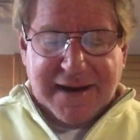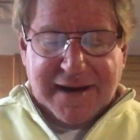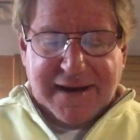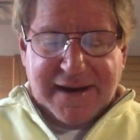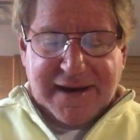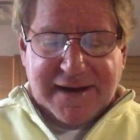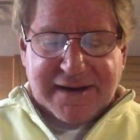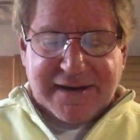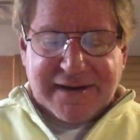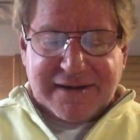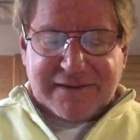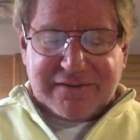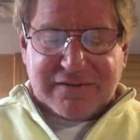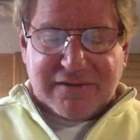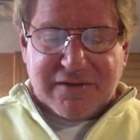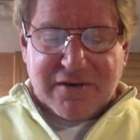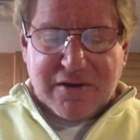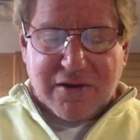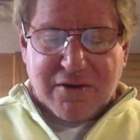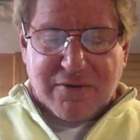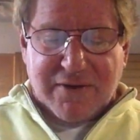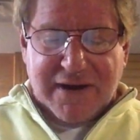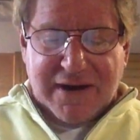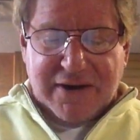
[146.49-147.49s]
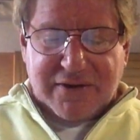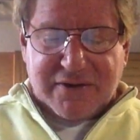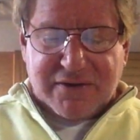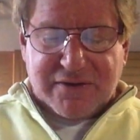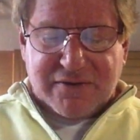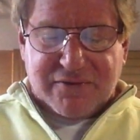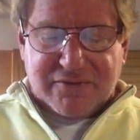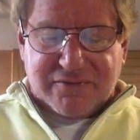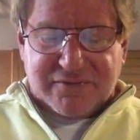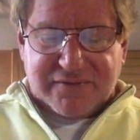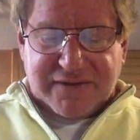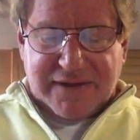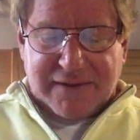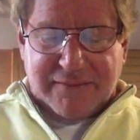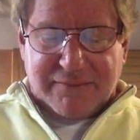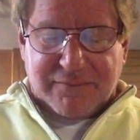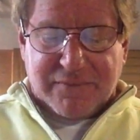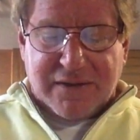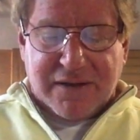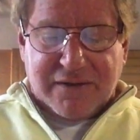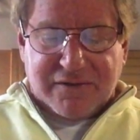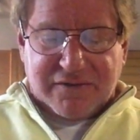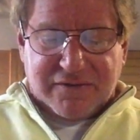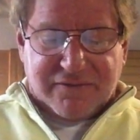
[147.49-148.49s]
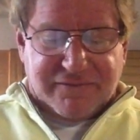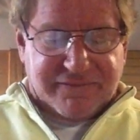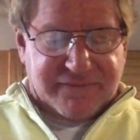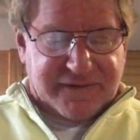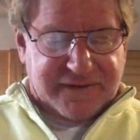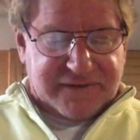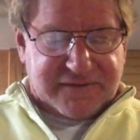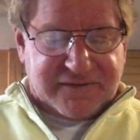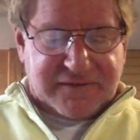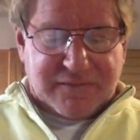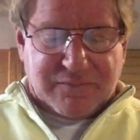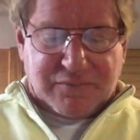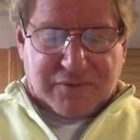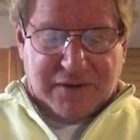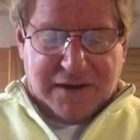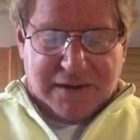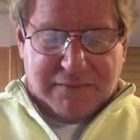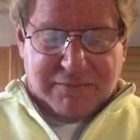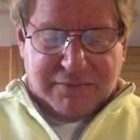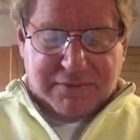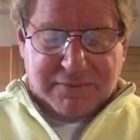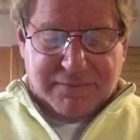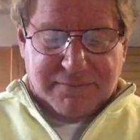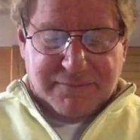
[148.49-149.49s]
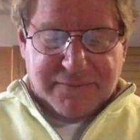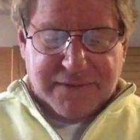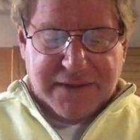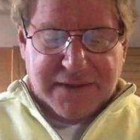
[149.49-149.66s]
and I need to know how to use them to fix the problem.